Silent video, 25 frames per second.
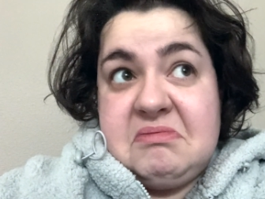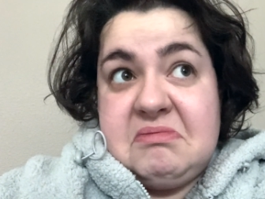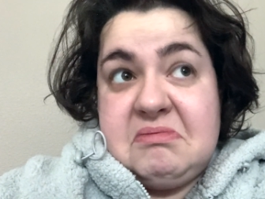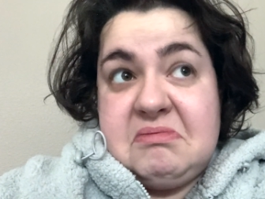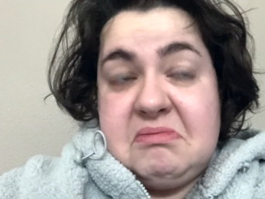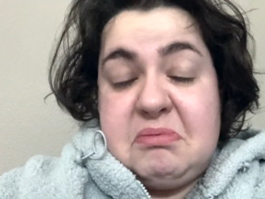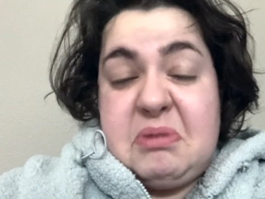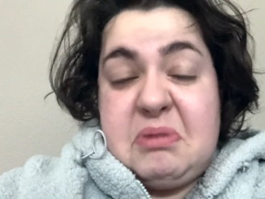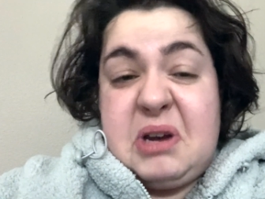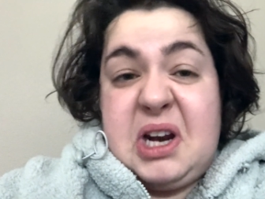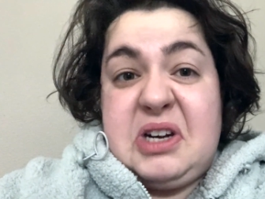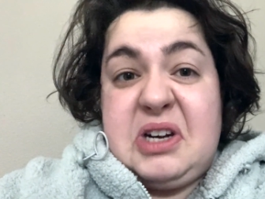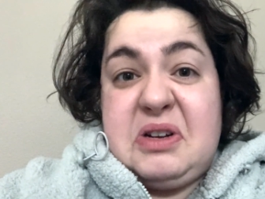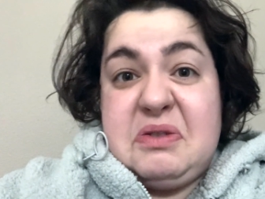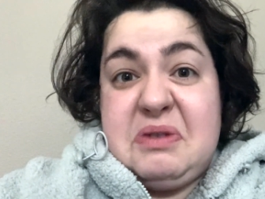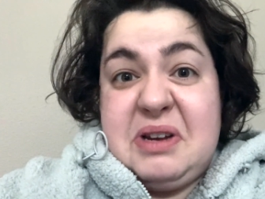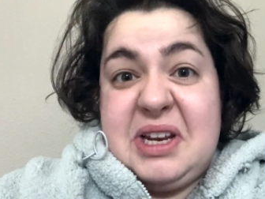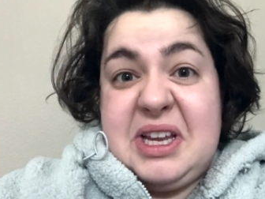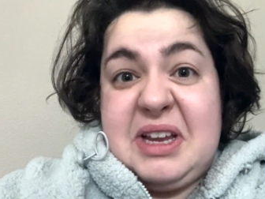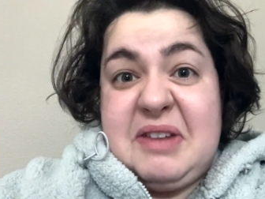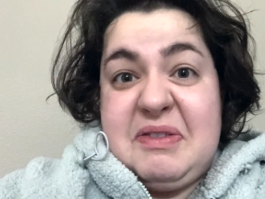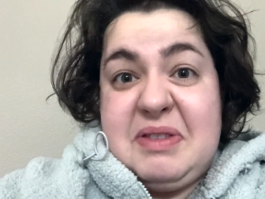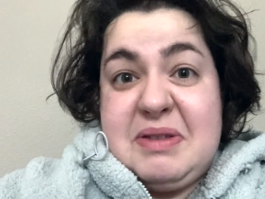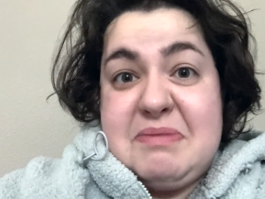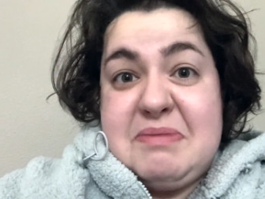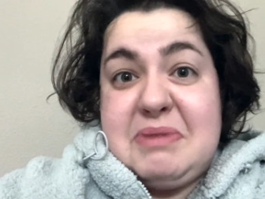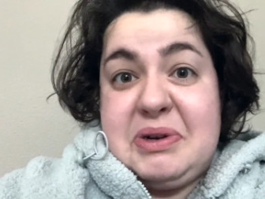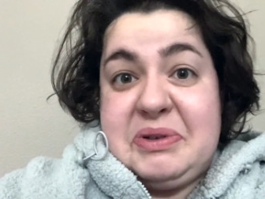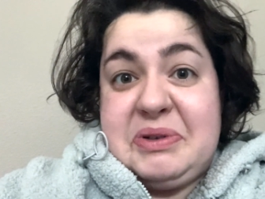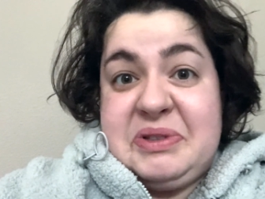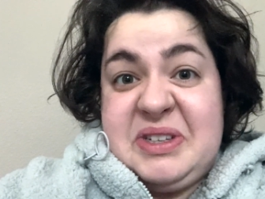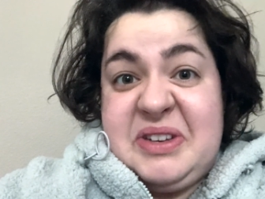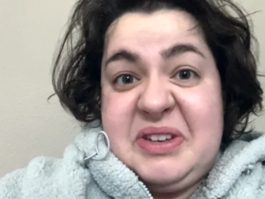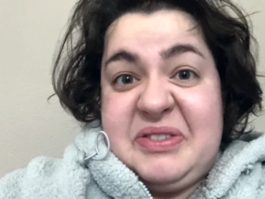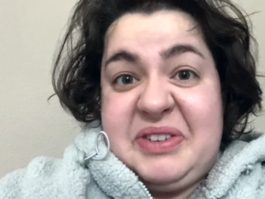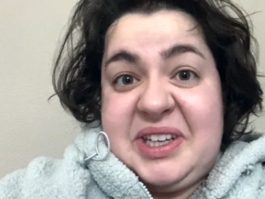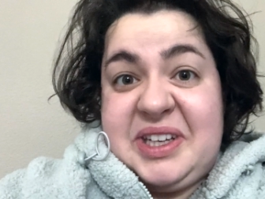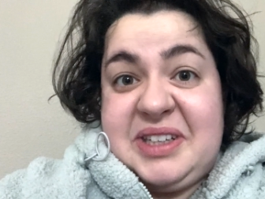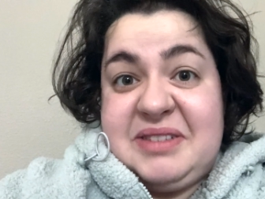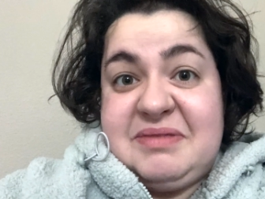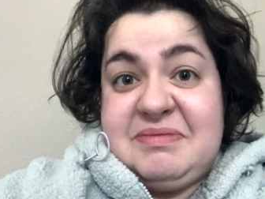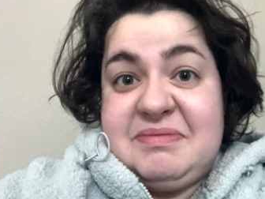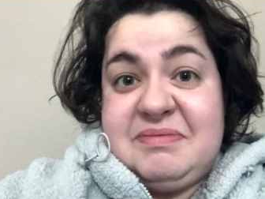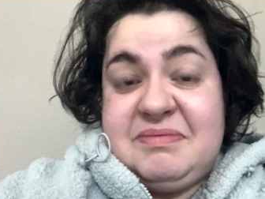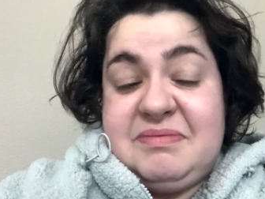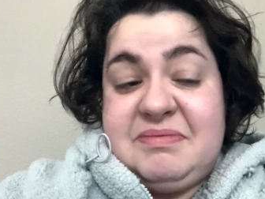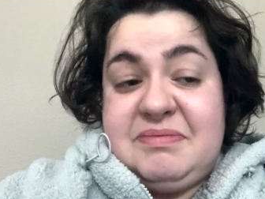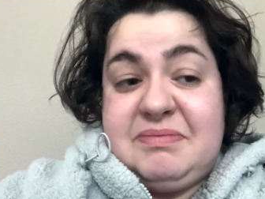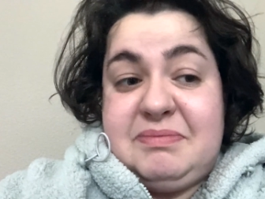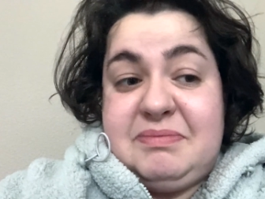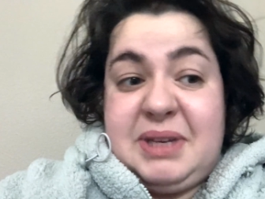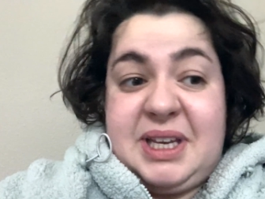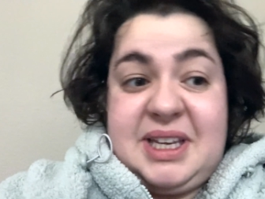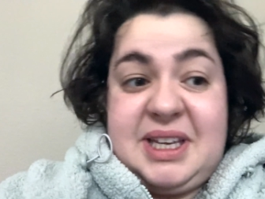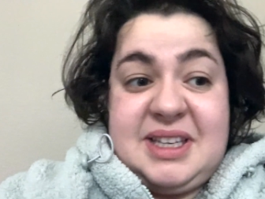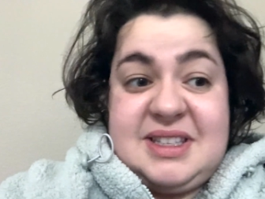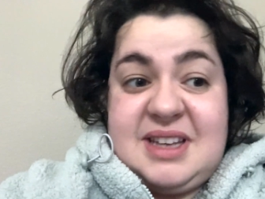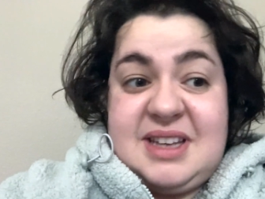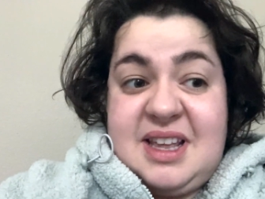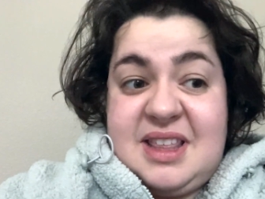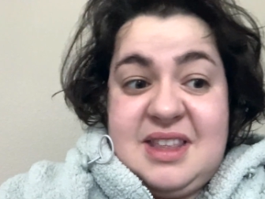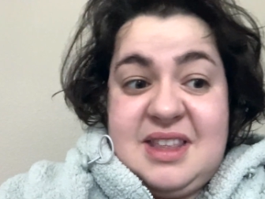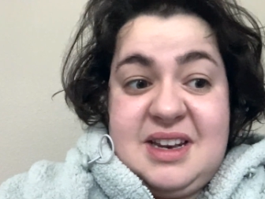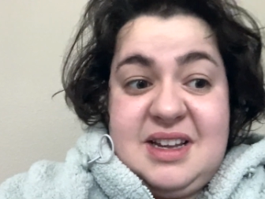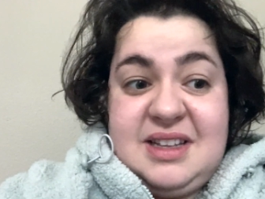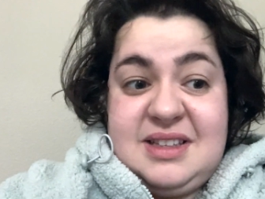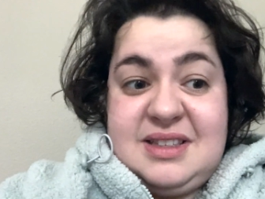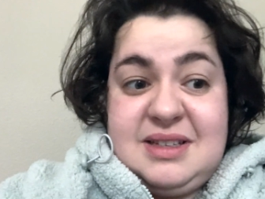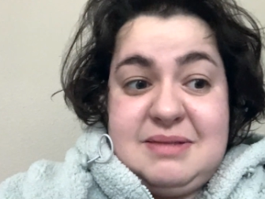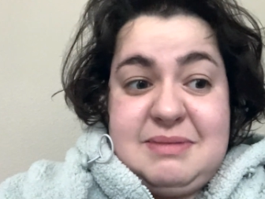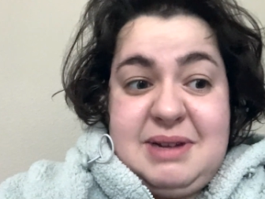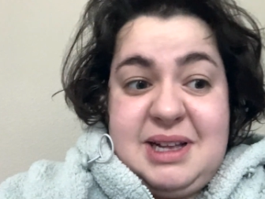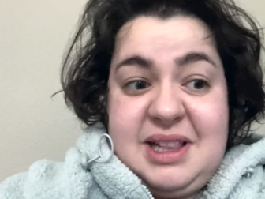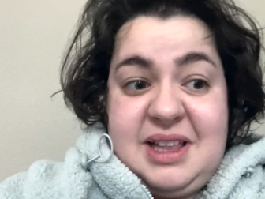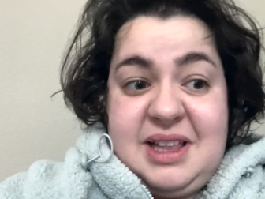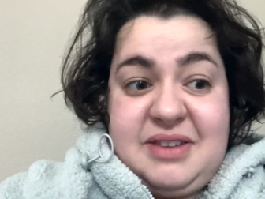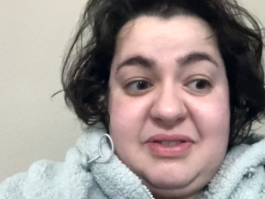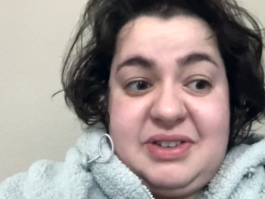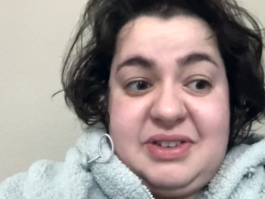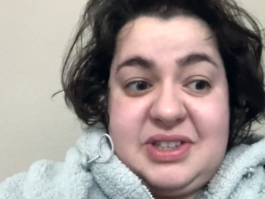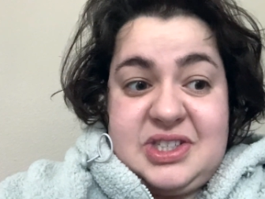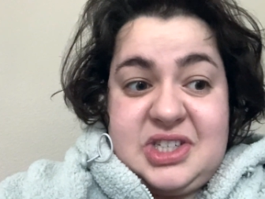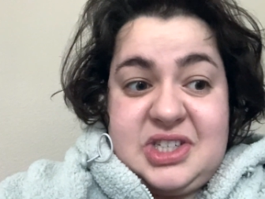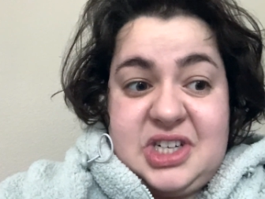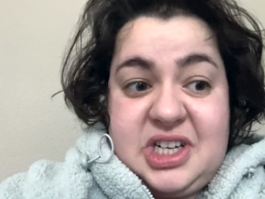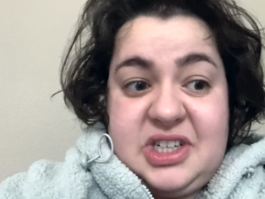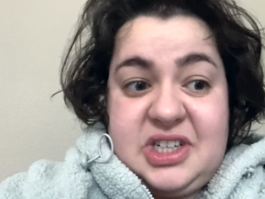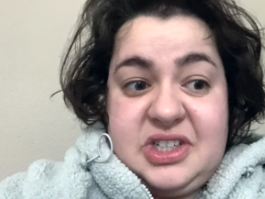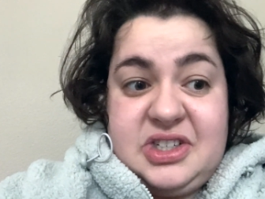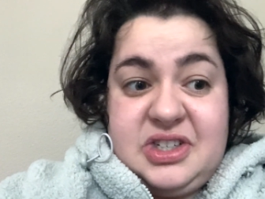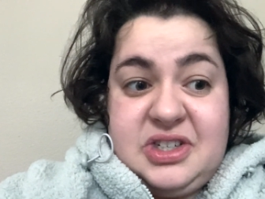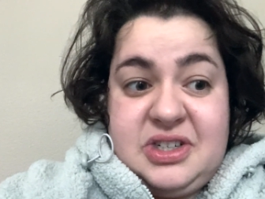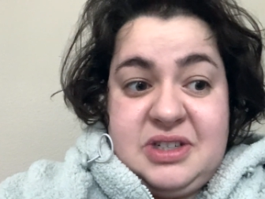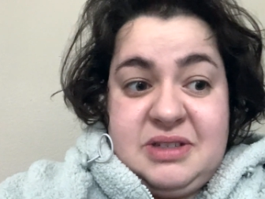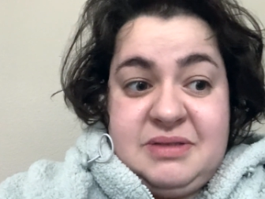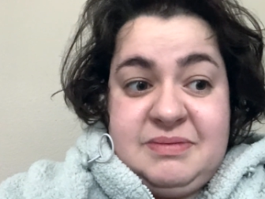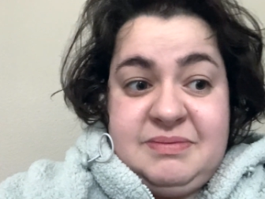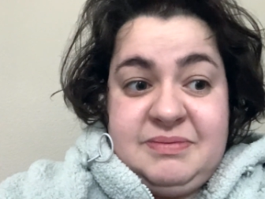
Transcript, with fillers: But I do want to give them most of it because nothing else in my life has changed.